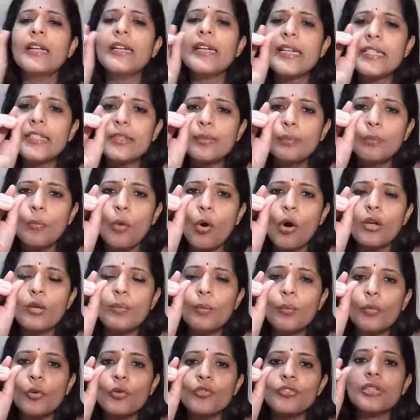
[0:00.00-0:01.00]
Eat
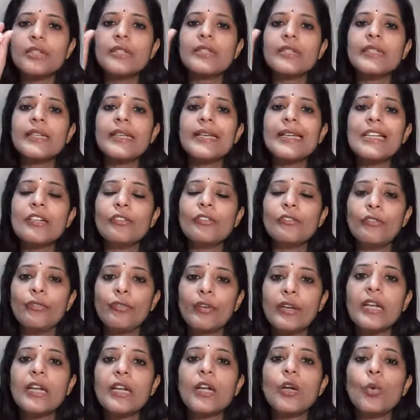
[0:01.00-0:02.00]
small portions, eat
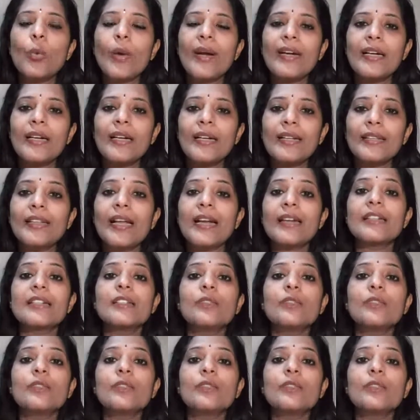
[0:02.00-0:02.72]
frequently.